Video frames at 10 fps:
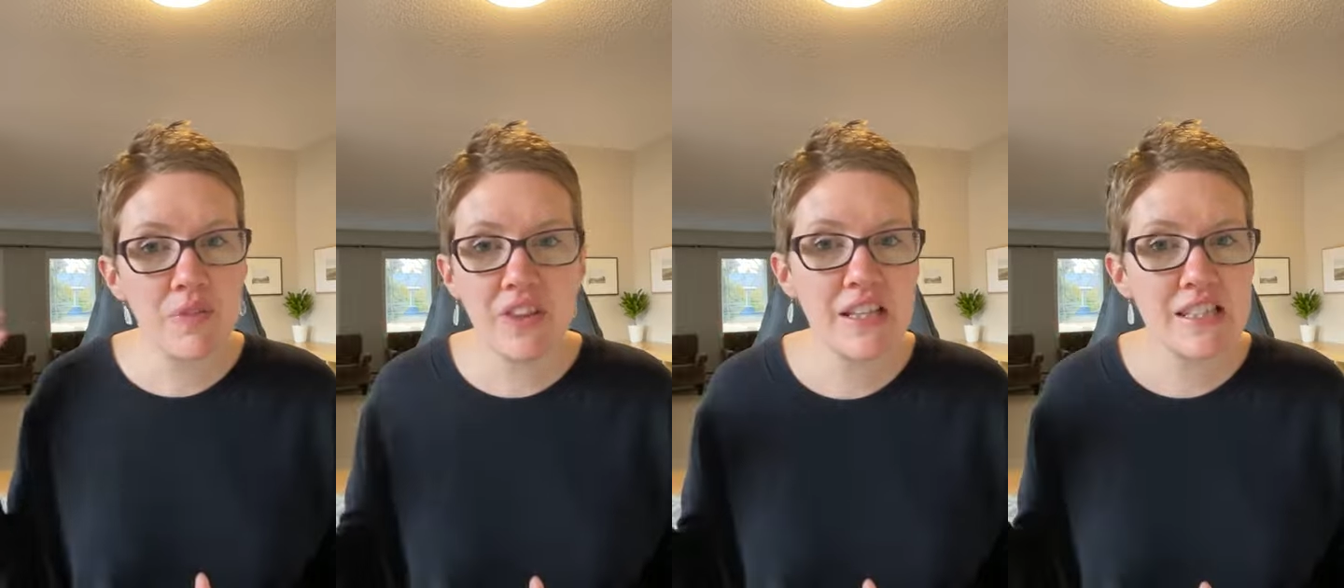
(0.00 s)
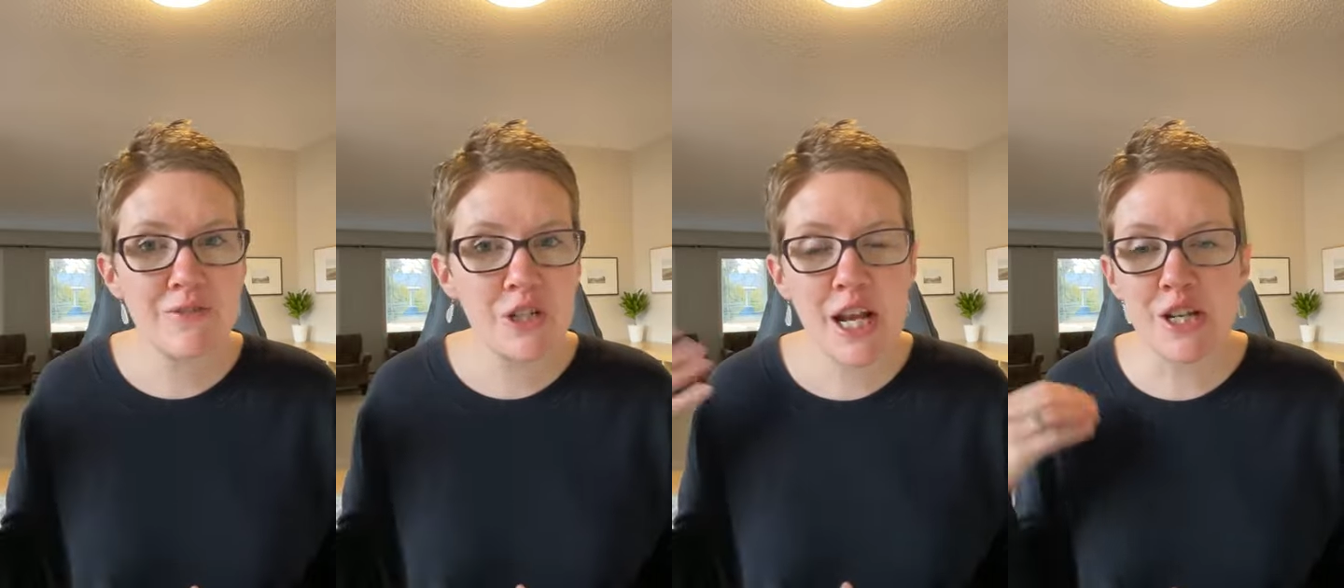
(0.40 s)
Things
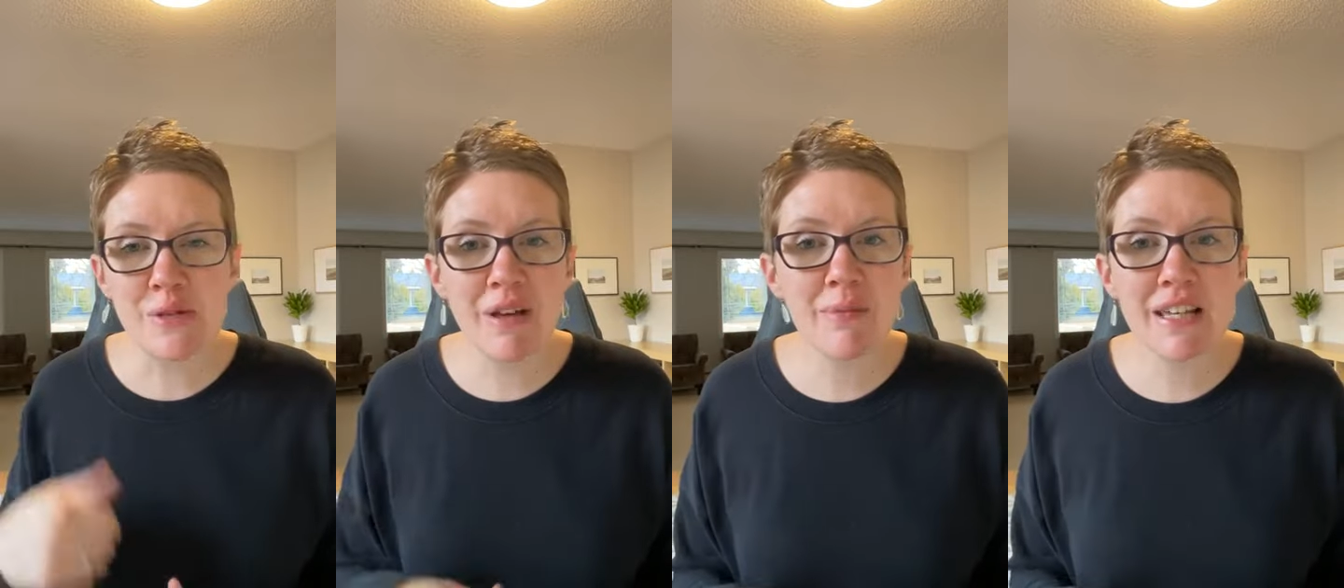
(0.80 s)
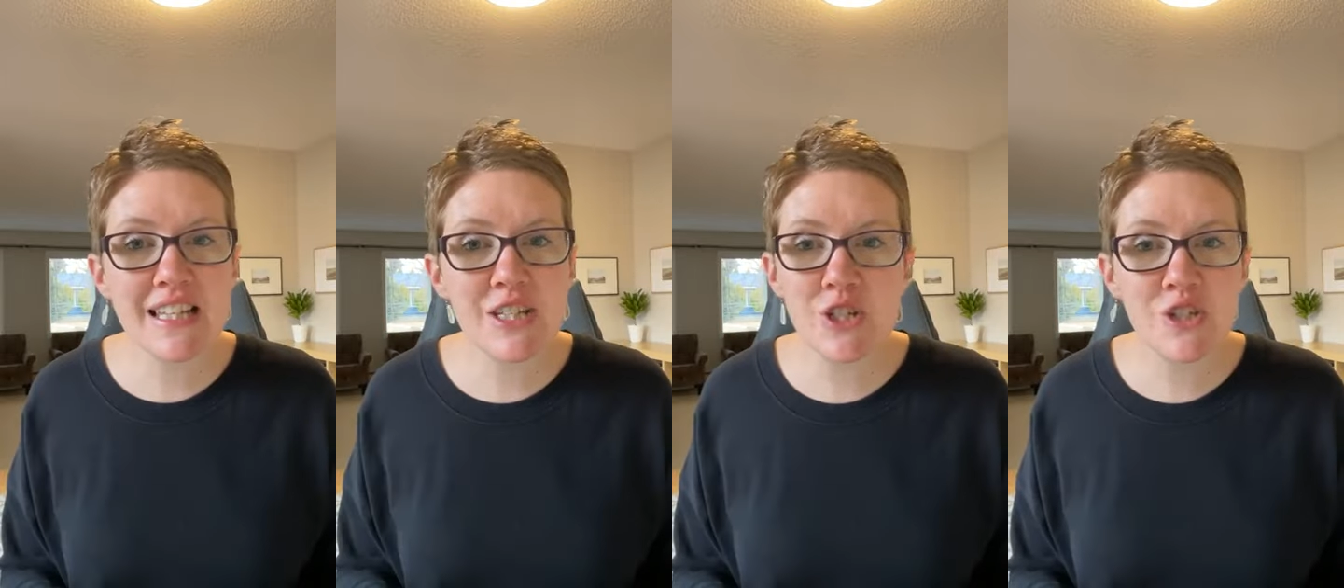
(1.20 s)
have changed. Maybe
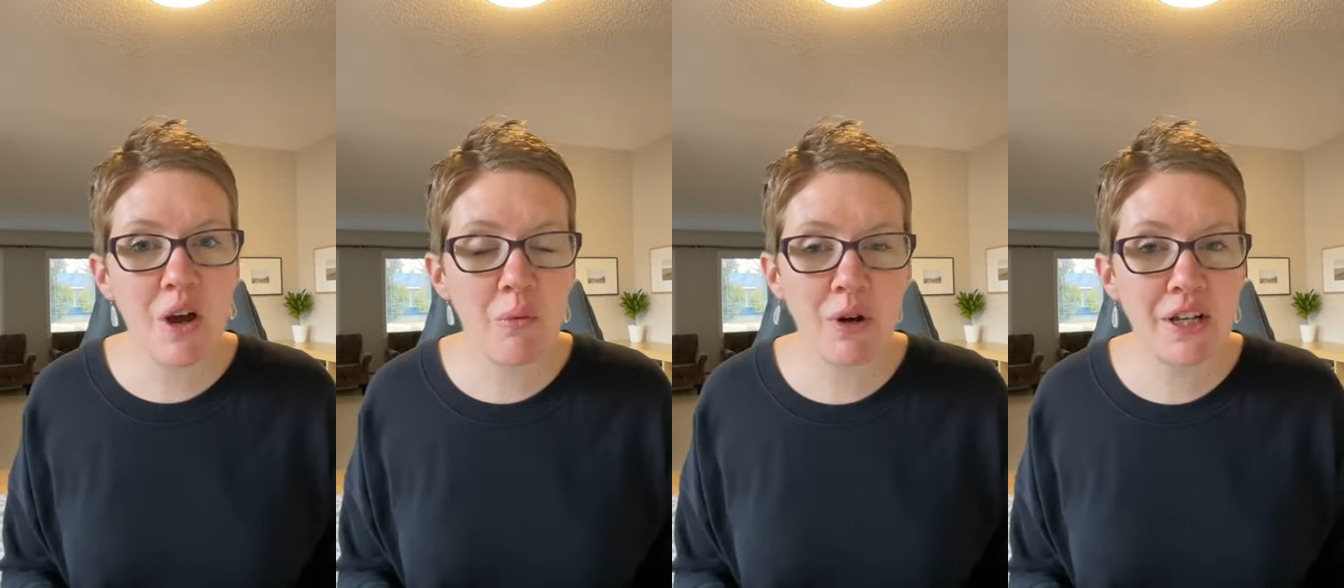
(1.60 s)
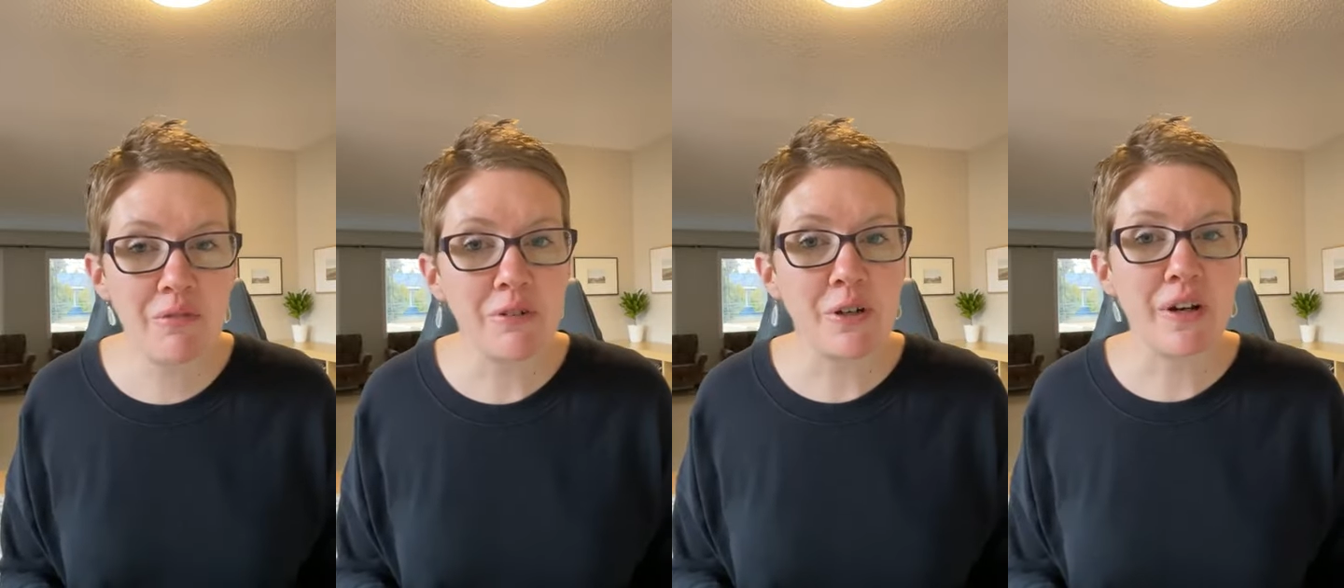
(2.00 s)
it's just not
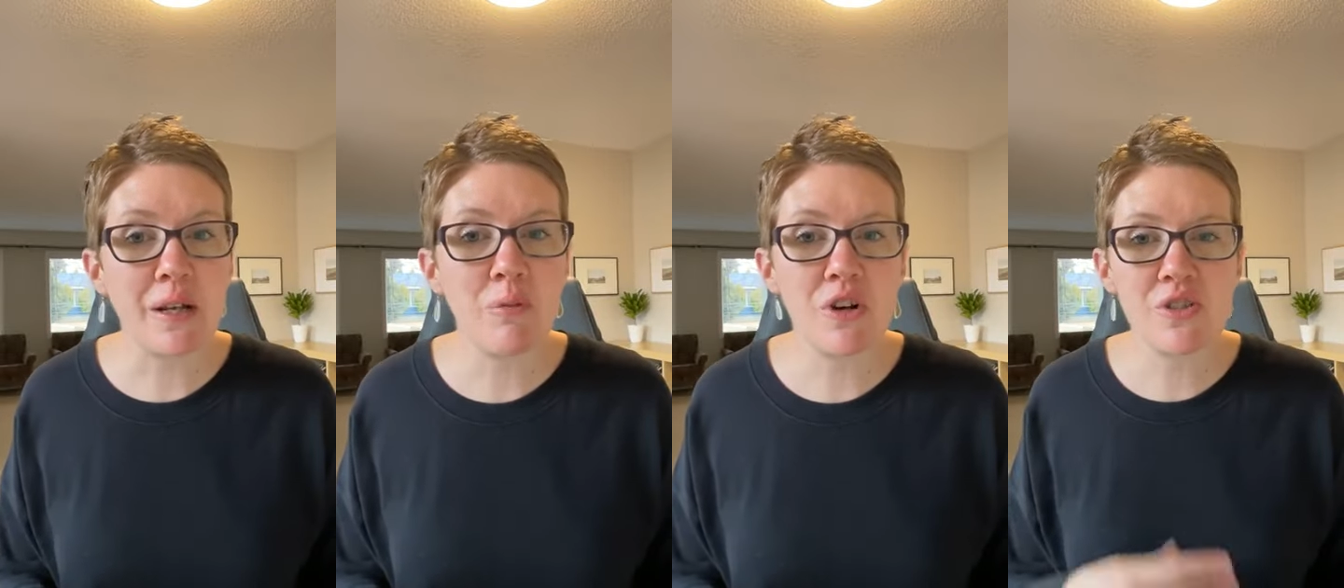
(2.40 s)
working for you anymore.